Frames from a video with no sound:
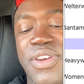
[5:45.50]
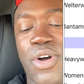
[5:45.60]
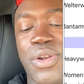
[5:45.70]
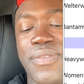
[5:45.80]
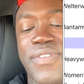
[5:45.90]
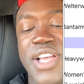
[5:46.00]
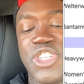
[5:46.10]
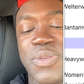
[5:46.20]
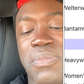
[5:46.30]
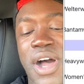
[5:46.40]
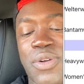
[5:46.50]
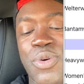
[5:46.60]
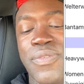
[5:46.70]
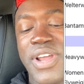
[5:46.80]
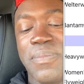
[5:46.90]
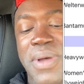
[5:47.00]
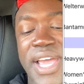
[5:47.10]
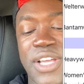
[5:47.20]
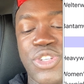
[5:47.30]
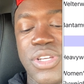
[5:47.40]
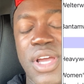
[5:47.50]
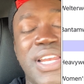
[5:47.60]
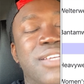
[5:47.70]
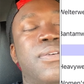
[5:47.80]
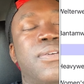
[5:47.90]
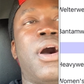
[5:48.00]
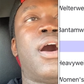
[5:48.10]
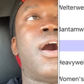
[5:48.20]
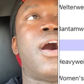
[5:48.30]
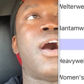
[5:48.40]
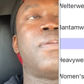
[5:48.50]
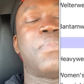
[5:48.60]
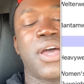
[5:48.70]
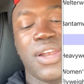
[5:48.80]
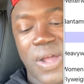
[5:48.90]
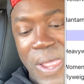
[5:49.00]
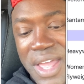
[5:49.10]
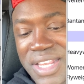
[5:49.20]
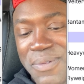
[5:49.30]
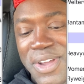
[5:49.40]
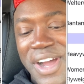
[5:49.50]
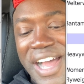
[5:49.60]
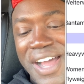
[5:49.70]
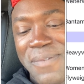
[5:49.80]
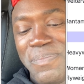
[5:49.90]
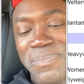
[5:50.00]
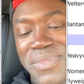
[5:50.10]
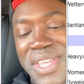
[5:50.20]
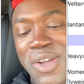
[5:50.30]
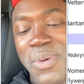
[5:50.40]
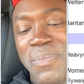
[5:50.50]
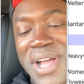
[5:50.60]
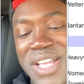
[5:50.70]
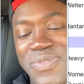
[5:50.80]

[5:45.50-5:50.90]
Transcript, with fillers: Holland versus Michael Venom Page. That's a barn burner. Then we got um, Gilbert Burns